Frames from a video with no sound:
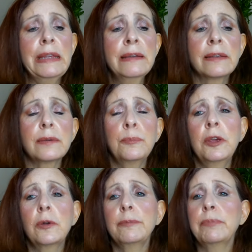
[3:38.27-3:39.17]
it's a
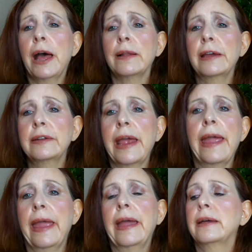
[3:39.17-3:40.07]
muted palette,
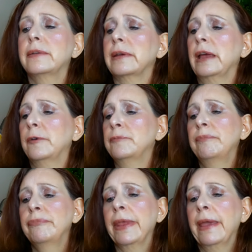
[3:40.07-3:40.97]
and um,
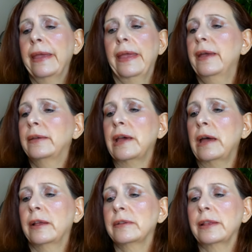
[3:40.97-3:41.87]
it,
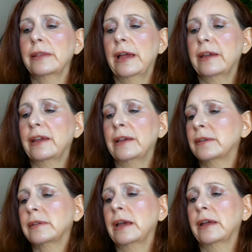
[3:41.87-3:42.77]
uh, like I
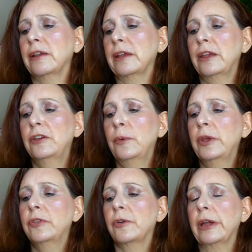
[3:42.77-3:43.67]
said, you
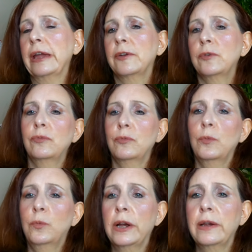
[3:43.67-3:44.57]
either get
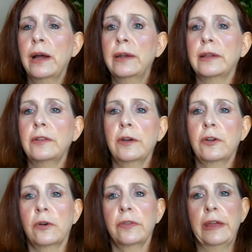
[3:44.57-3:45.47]
one kind of look
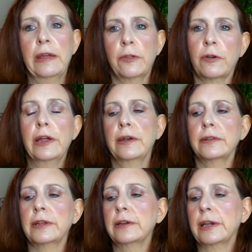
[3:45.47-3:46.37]
or the other kind
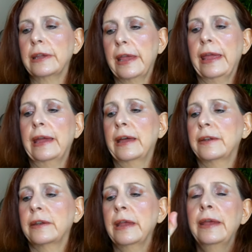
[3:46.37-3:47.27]
of look.
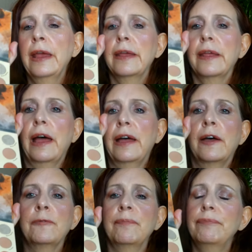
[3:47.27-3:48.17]
And
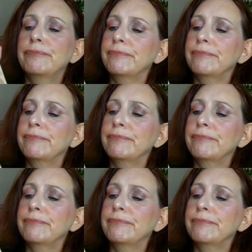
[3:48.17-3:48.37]
um,